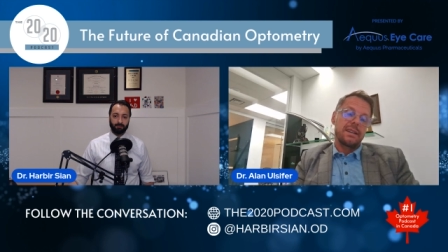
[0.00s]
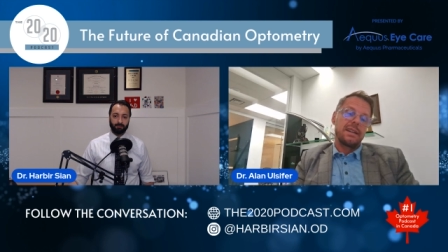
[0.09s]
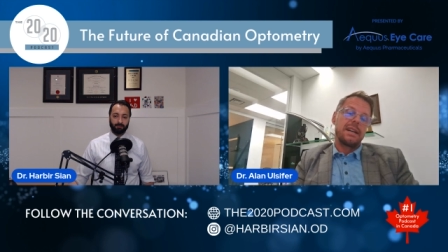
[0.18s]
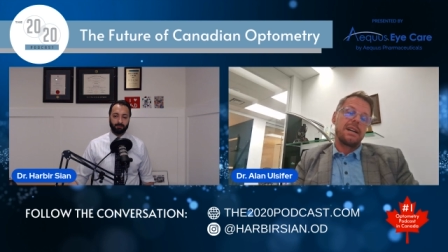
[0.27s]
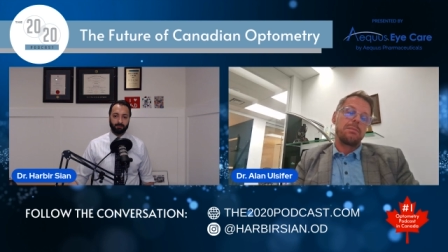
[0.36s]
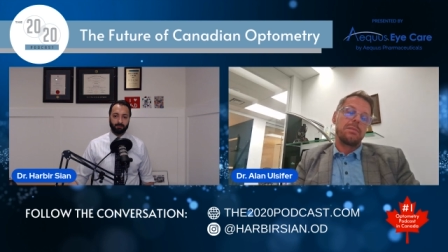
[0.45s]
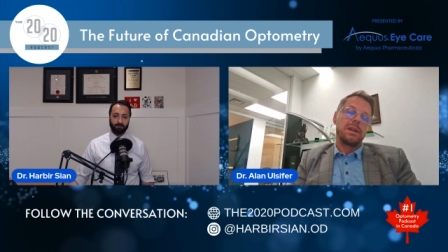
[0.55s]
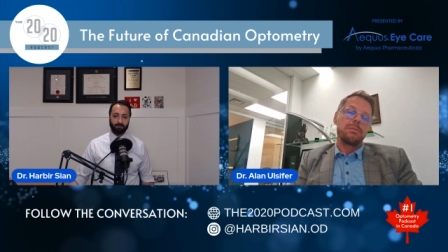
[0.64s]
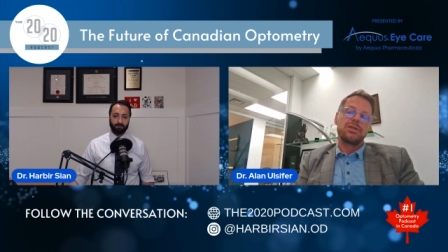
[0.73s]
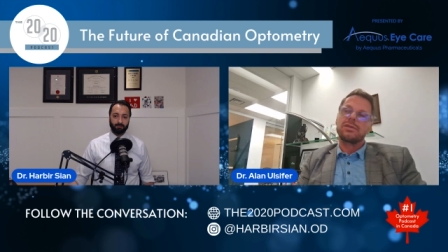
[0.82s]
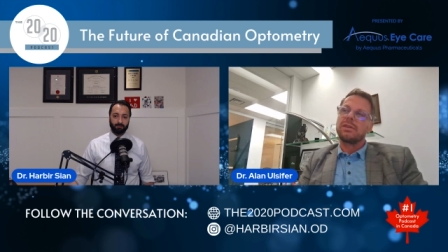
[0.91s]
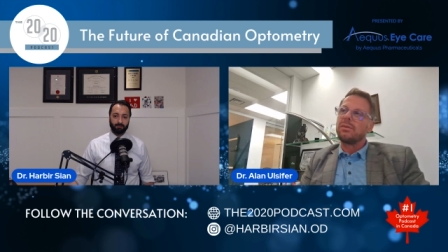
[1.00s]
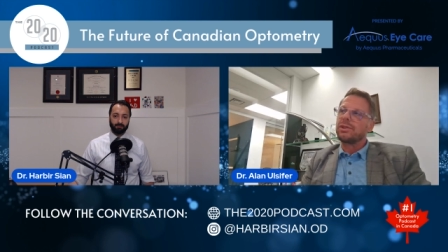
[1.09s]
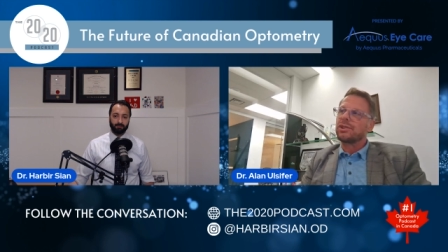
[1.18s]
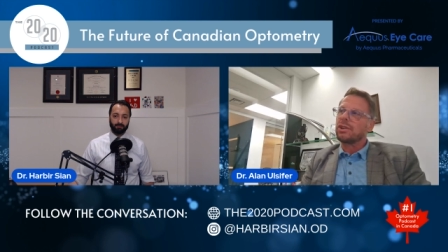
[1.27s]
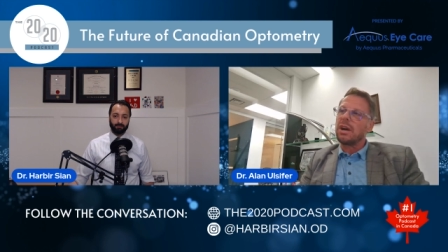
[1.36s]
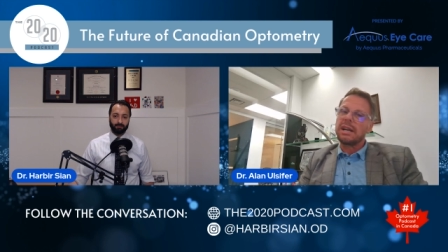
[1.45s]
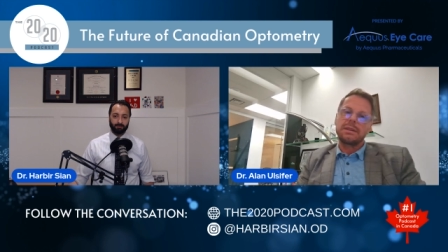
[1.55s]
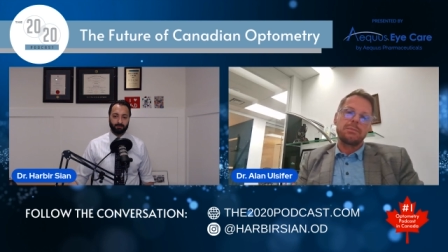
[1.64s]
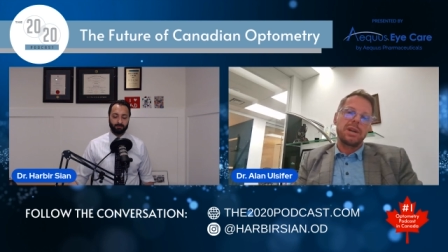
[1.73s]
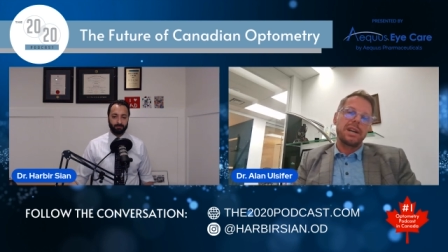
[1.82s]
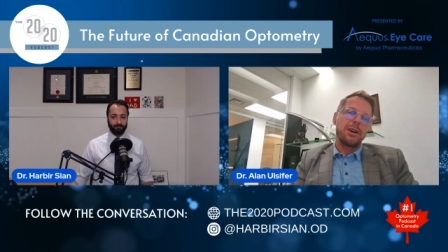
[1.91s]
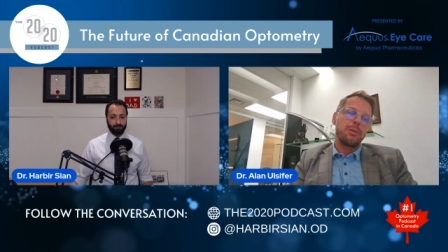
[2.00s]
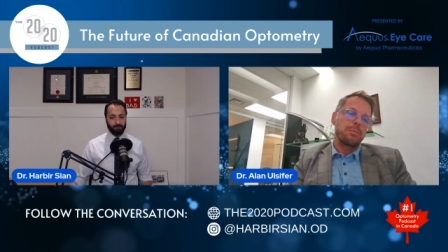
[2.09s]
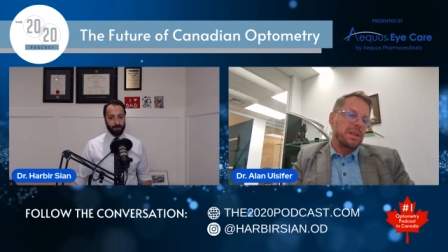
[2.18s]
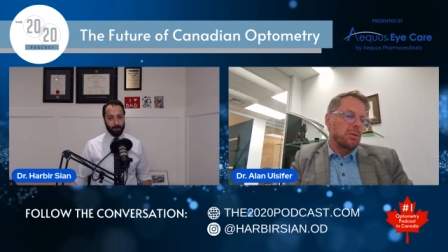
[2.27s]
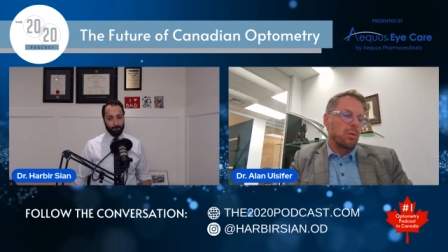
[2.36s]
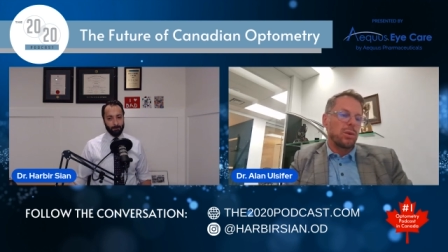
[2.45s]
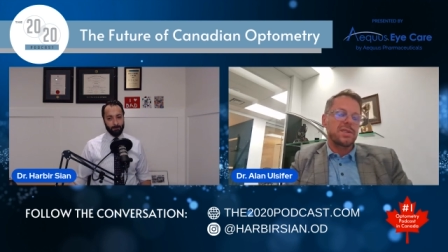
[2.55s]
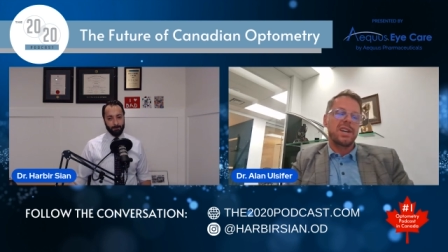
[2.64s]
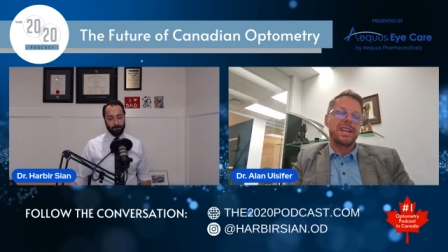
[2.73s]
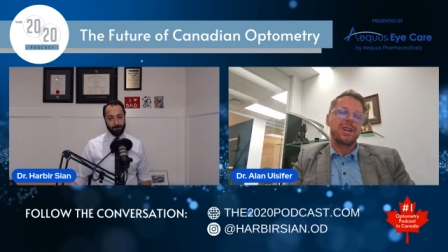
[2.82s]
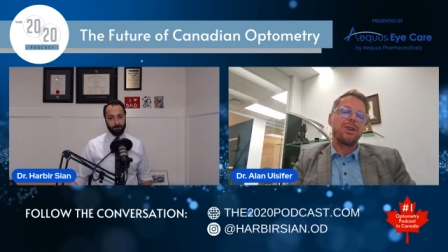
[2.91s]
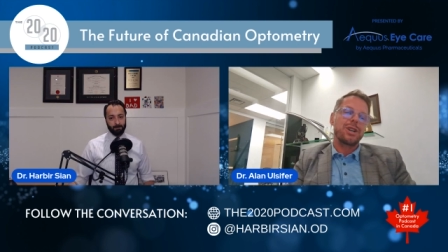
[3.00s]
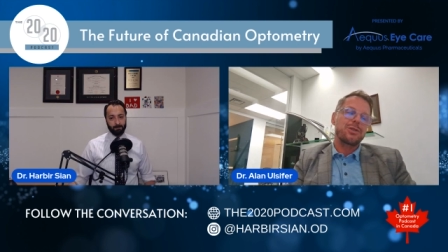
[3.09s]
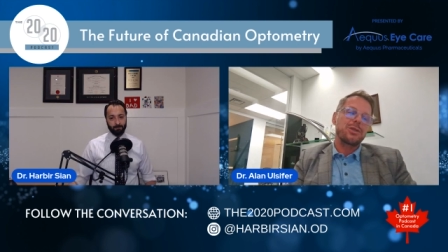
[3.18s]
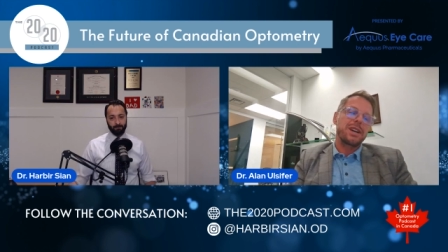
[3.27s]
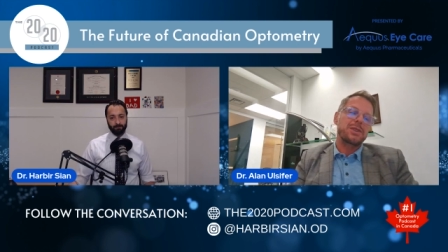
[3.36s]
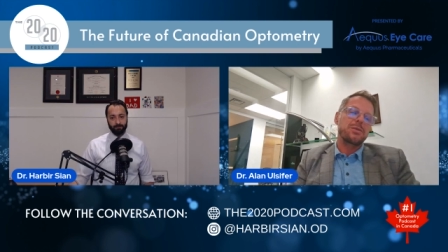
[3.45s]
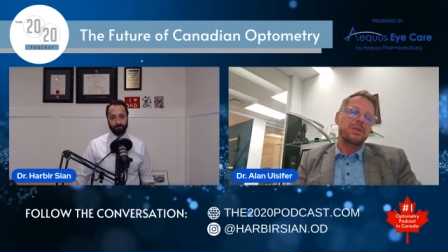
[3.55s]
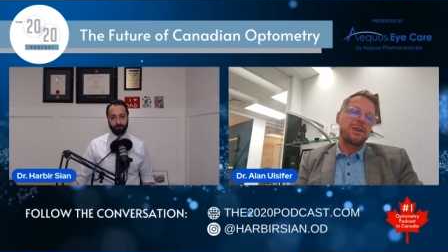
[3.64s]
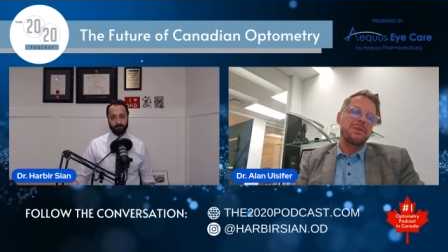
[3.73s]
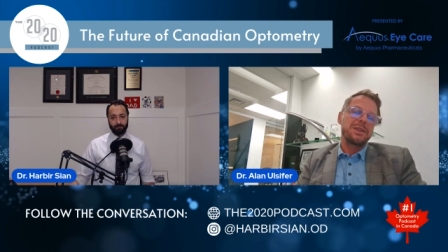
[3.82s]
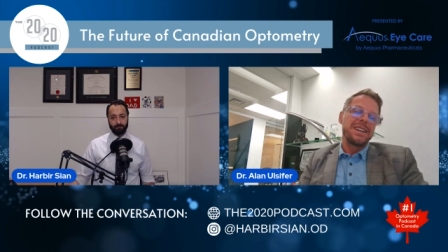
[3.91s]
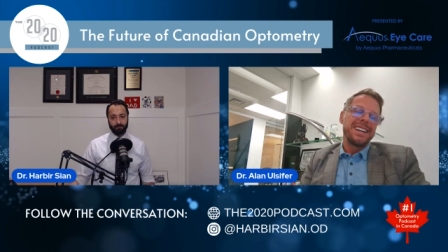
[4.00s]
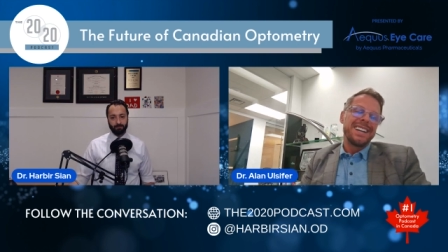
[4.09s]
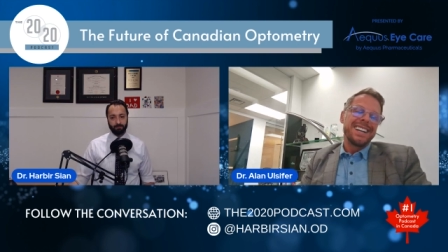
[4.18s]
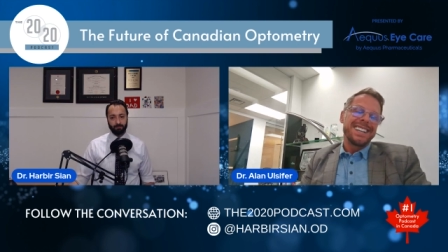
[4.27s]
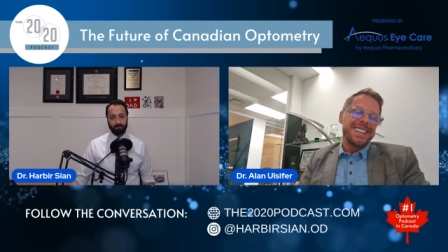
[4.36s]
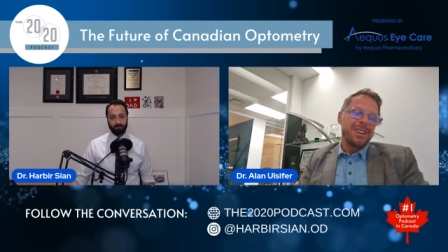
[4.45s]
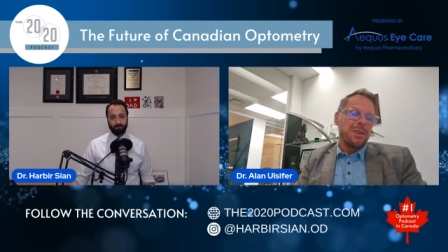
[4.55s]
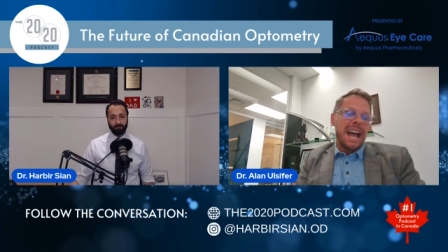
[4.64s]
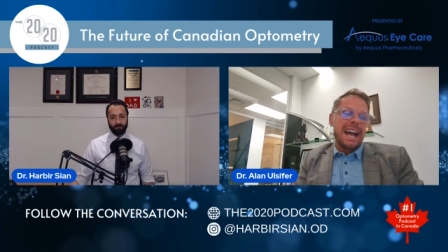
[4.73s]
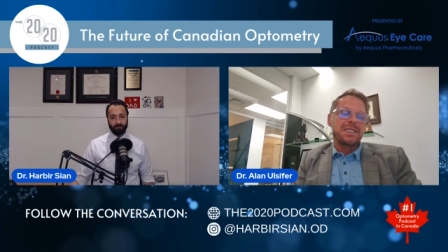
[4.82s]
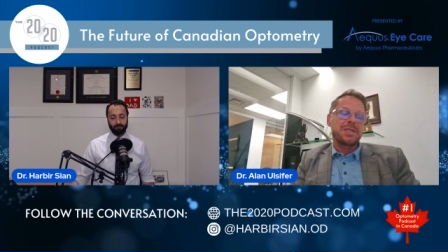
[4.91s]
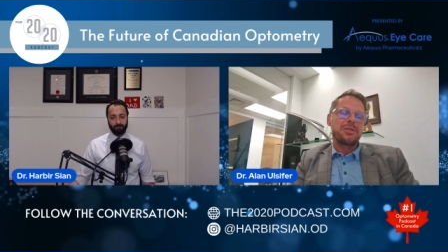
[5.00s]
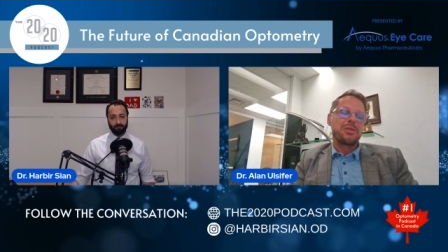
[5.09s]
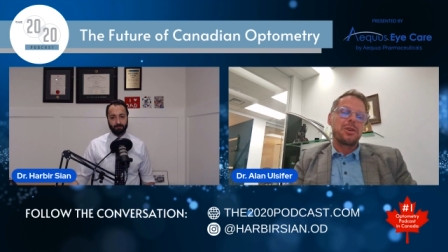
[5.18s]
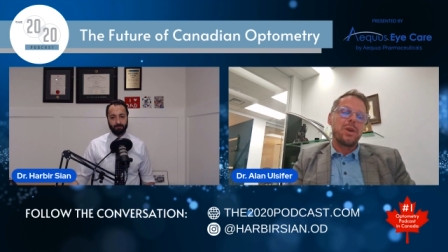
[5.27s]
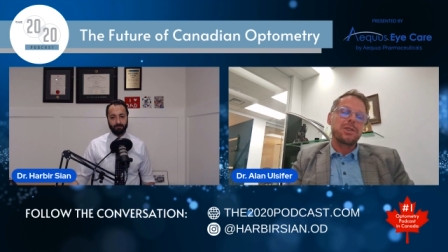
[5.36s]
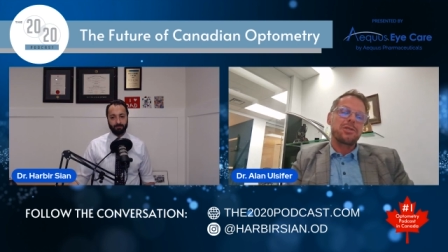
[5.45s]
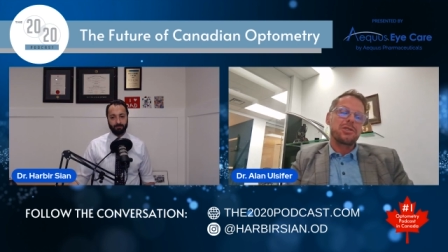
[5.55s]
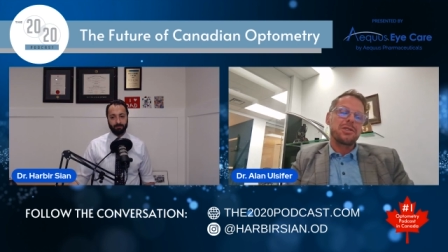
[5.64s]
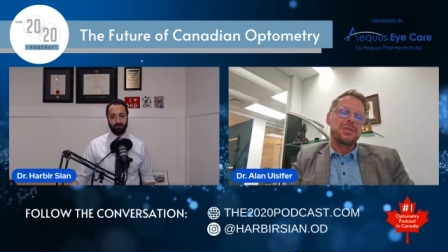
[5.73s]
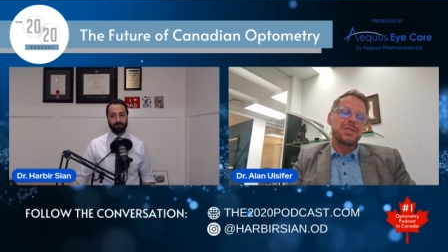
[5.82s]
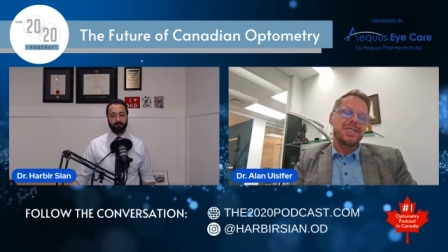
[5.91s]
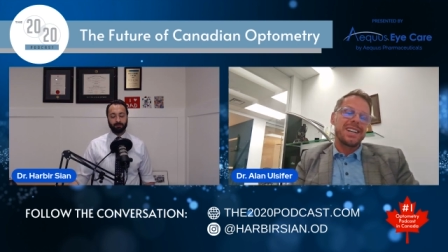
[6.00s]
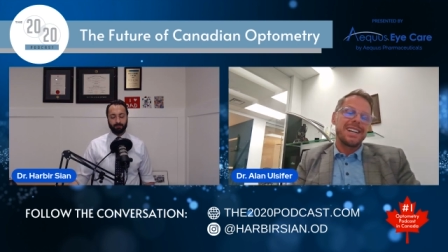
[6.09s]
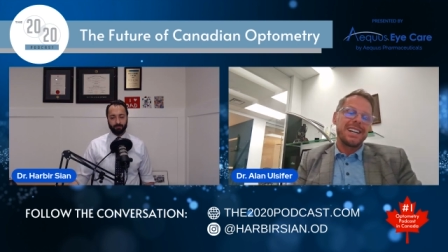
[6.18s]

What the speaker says: I'm just always shocked by how people will sign contracts without, asking the questions.